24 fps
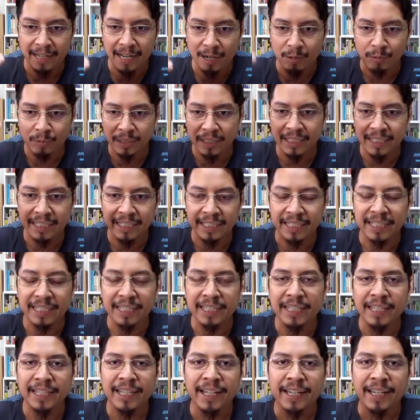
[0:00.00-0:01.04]
hourly
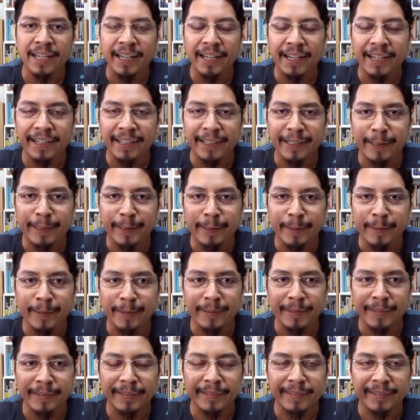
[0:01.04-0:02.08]

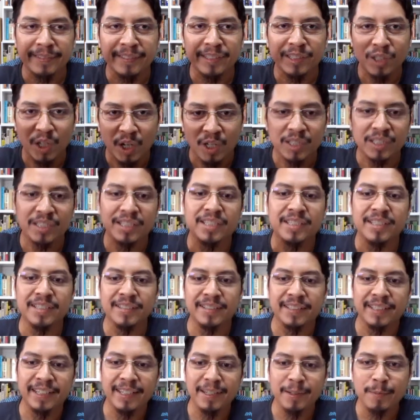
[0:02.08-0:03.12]
slots.
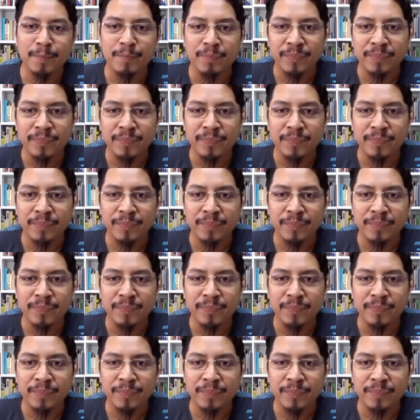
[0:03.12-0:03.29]
Okay.